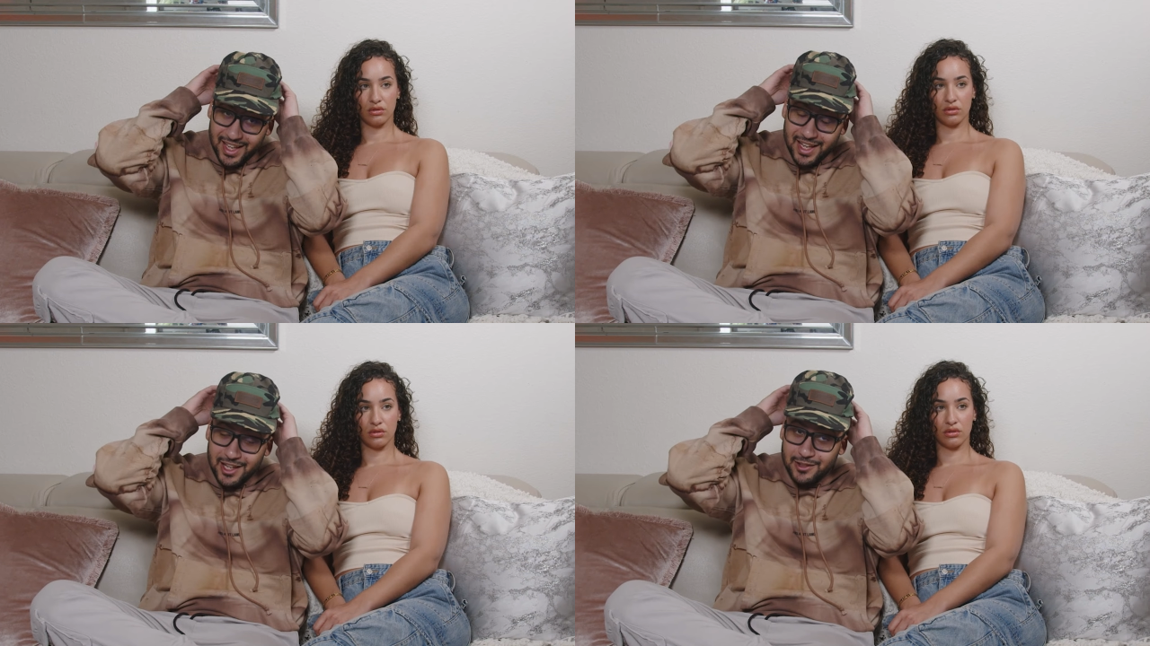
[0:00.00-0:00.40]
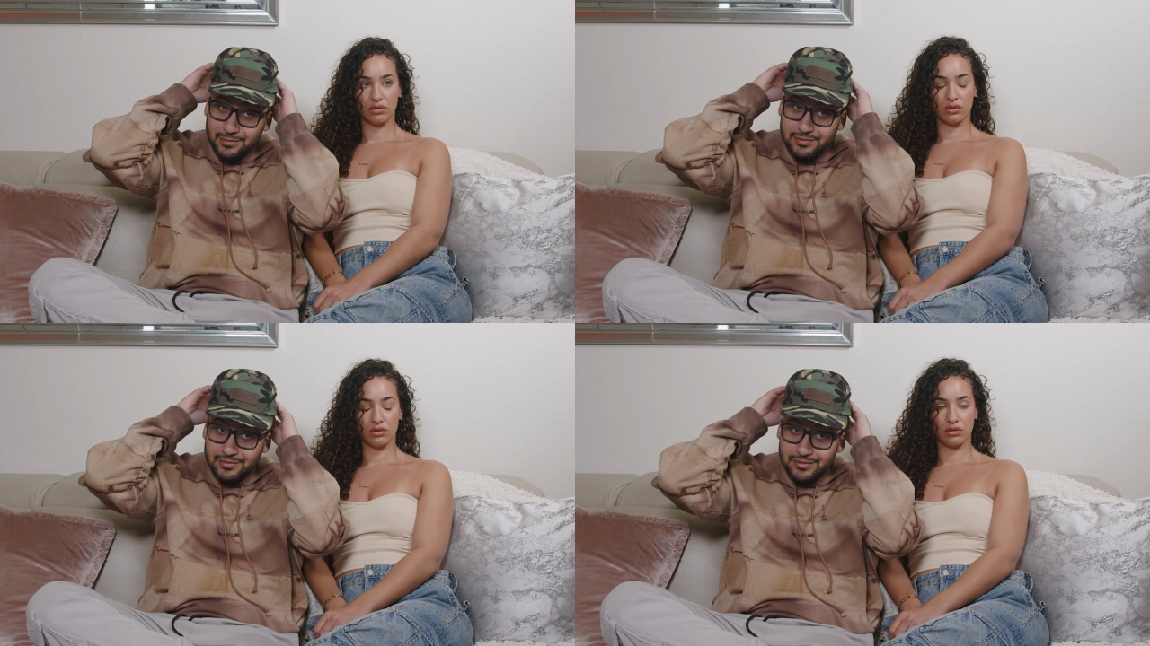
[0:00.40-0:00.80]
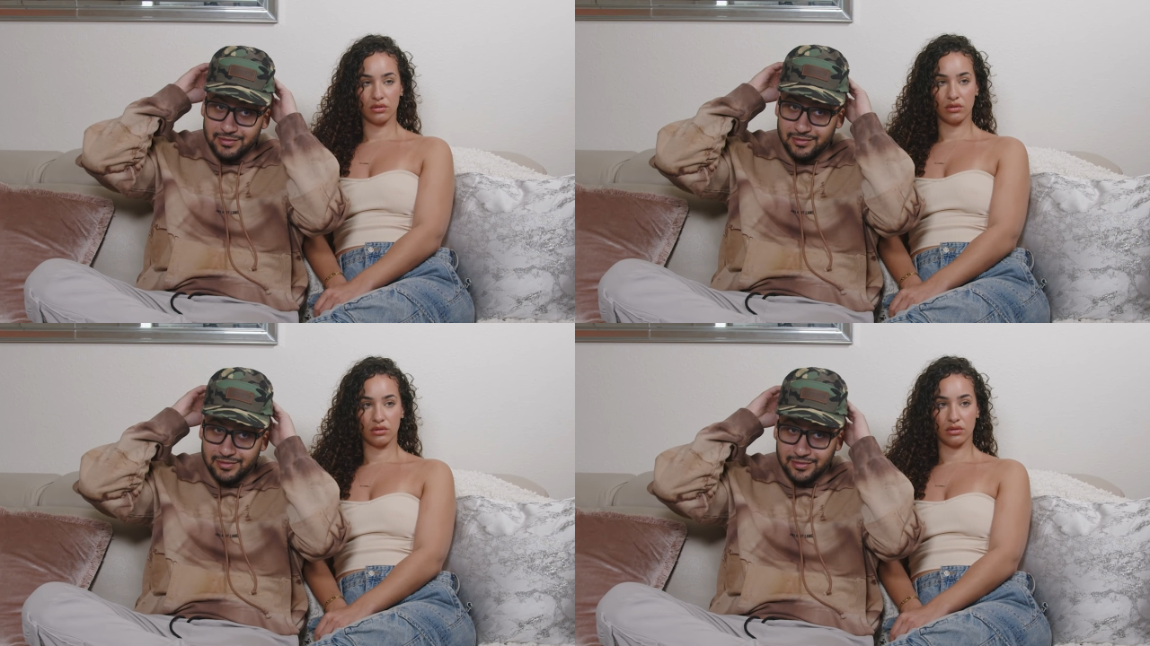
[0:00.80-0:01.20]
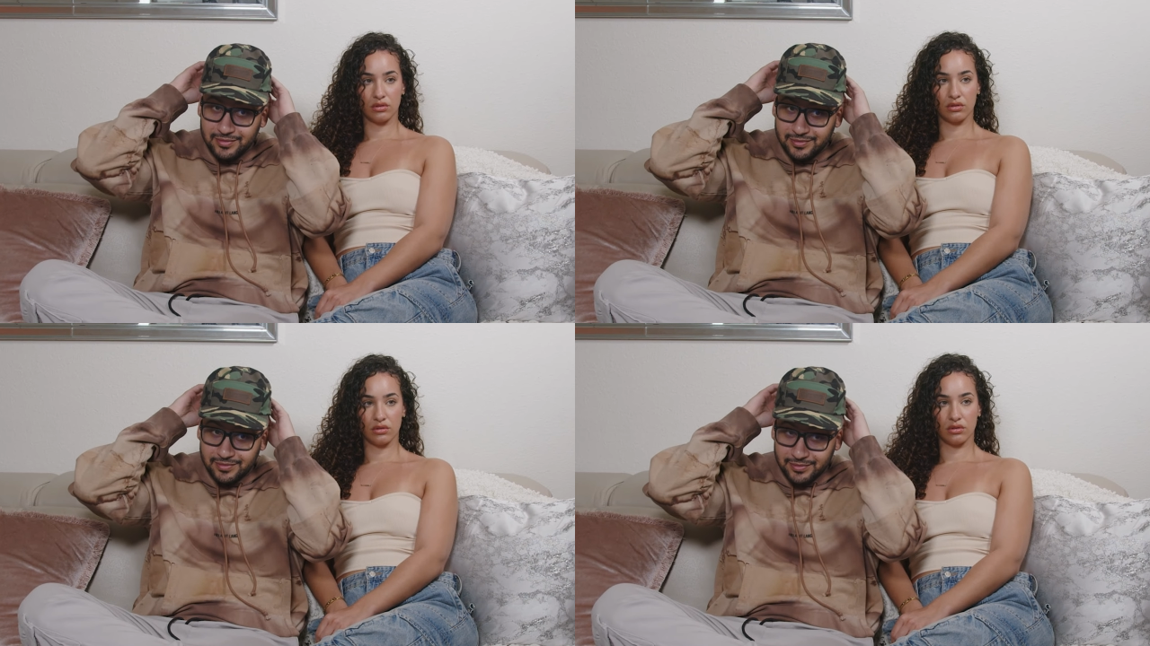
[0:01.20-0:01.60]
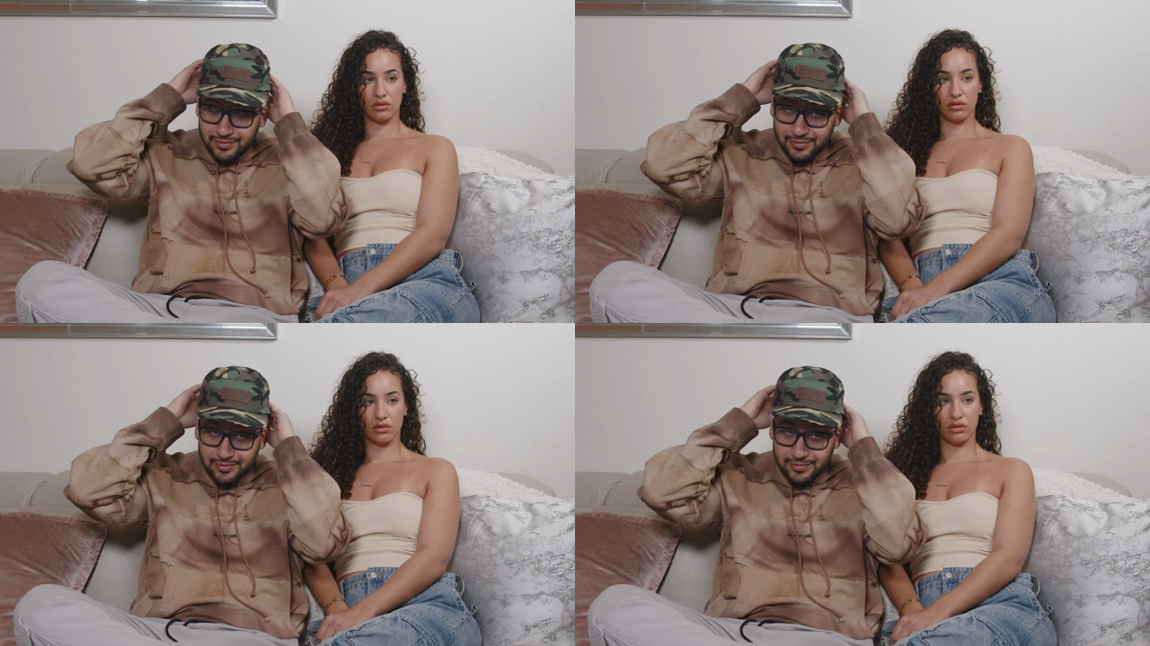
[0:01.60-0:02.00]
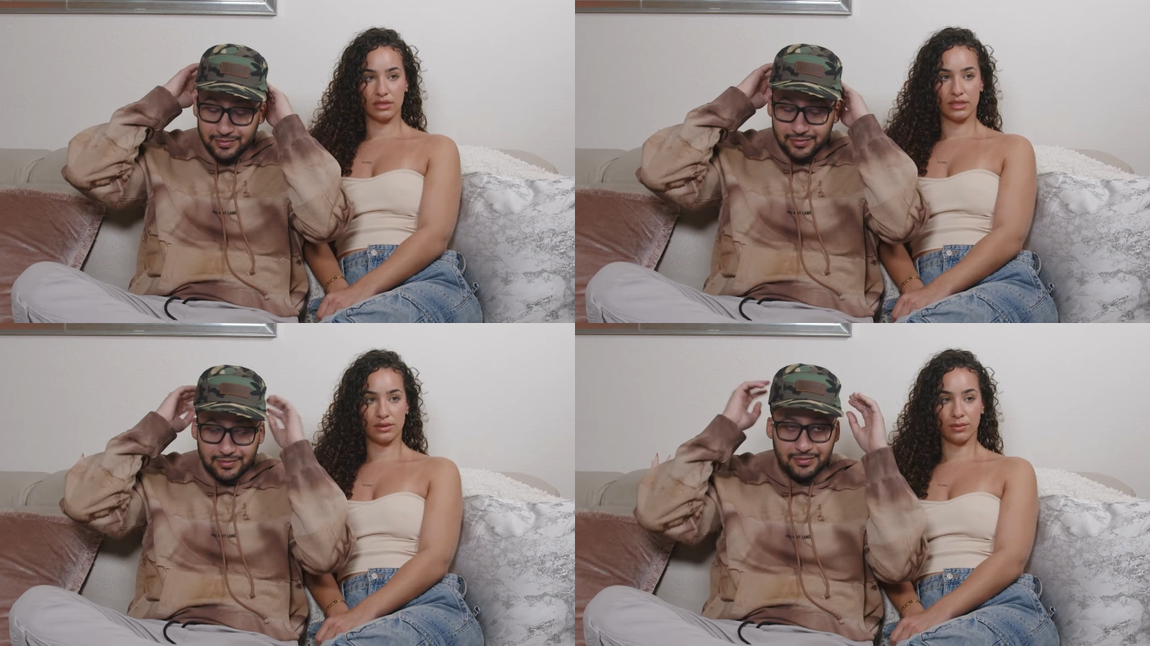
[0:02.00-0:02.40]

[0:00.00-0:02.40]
Speaker 1: Damn. Yeah. So.